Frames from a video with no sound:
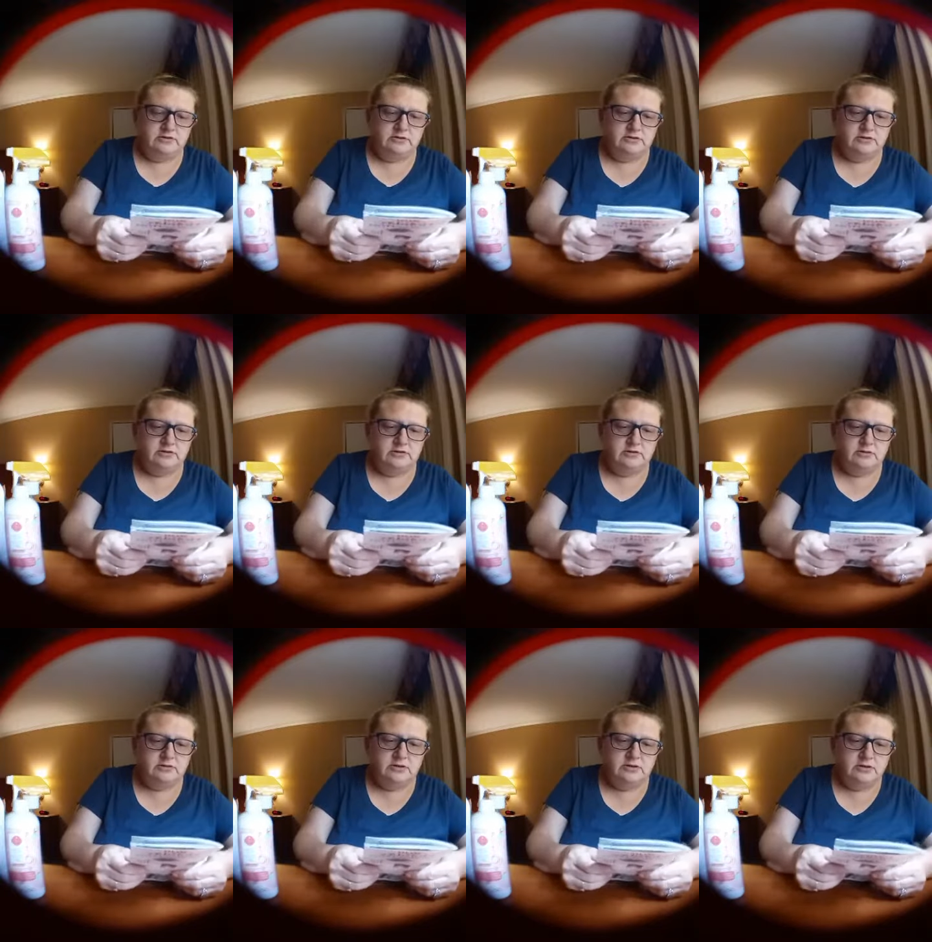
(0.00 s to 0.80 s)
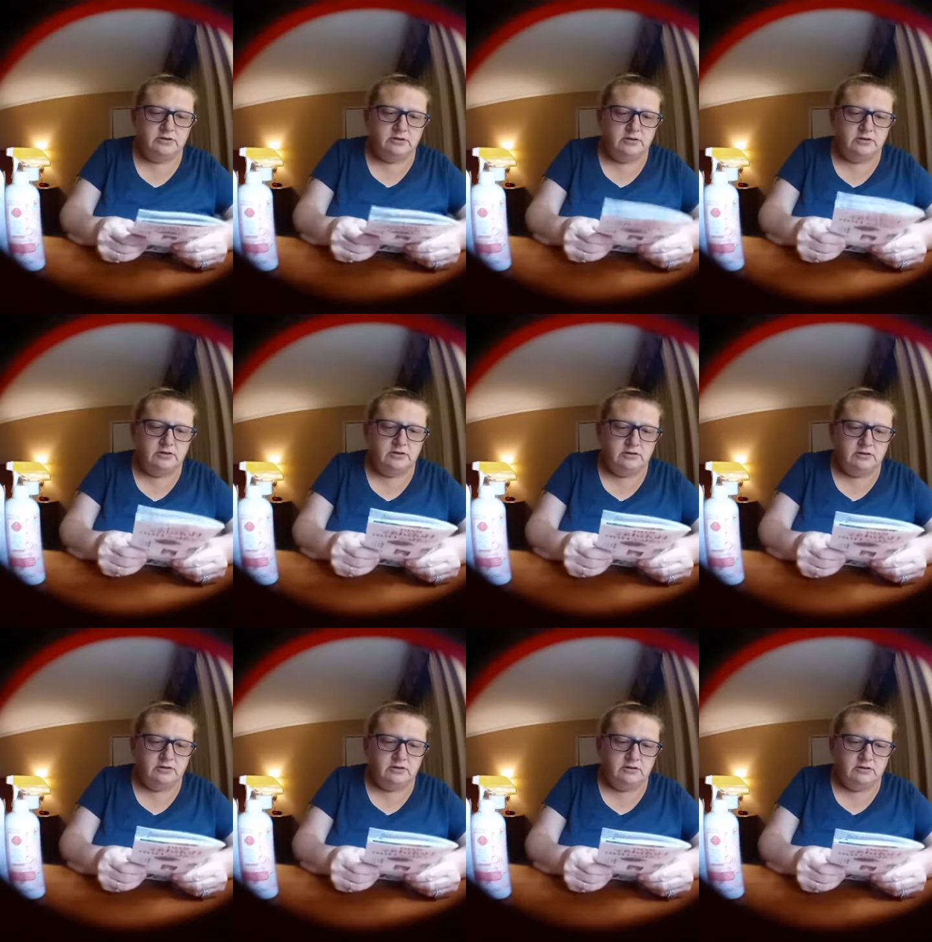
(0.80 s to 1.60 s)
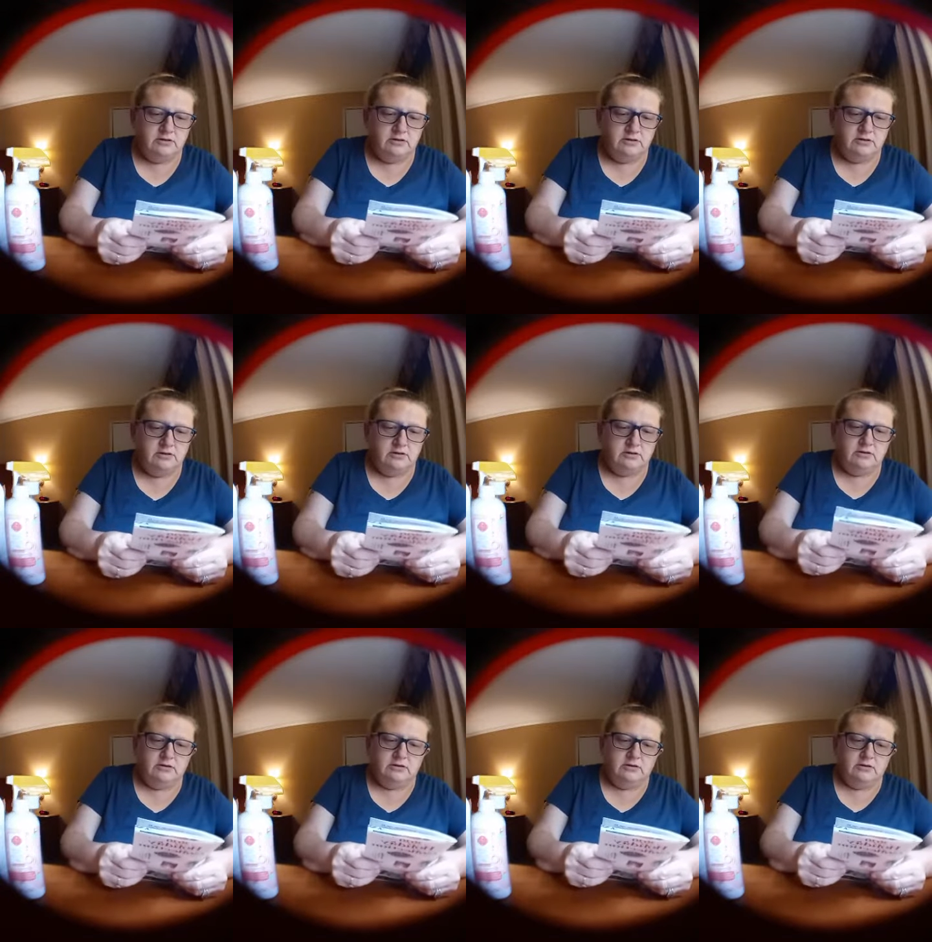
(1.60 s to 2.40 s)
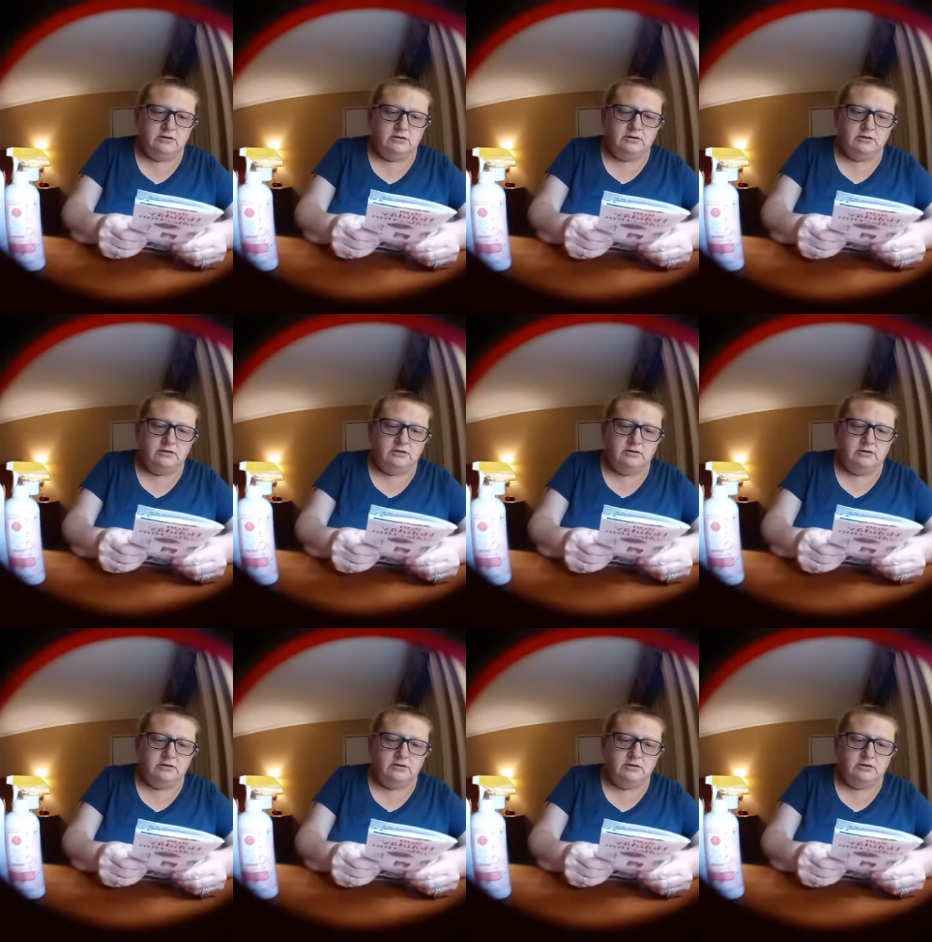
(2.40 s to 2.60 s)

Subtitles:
[no speech]